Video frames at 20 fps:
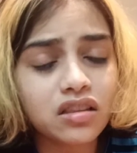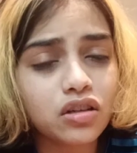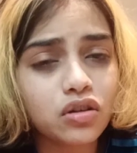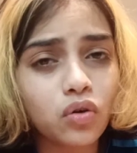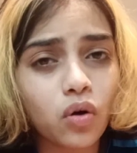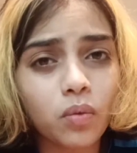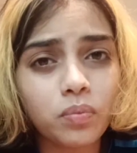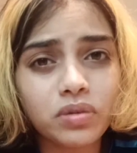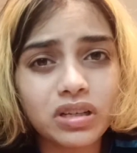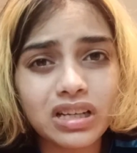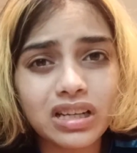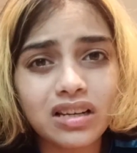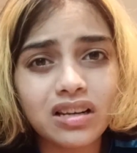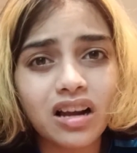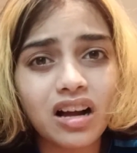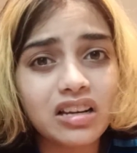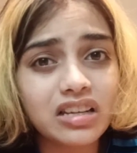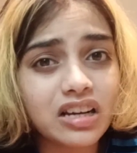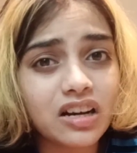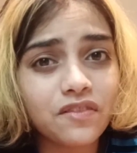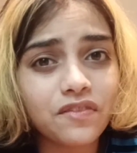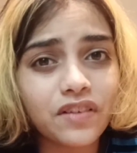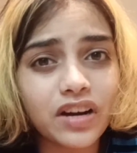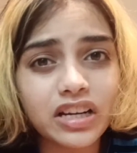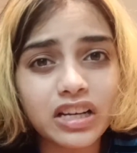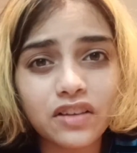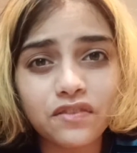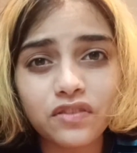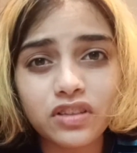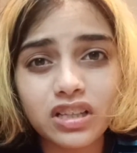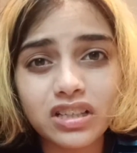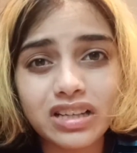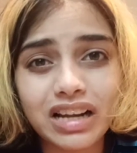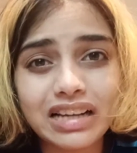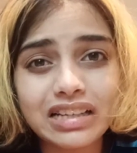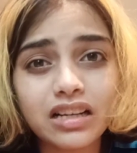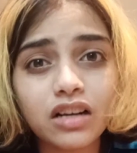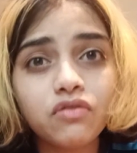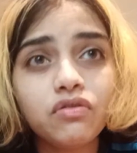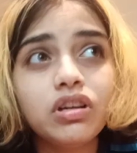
in the top 3 in La Liga fighting for the title.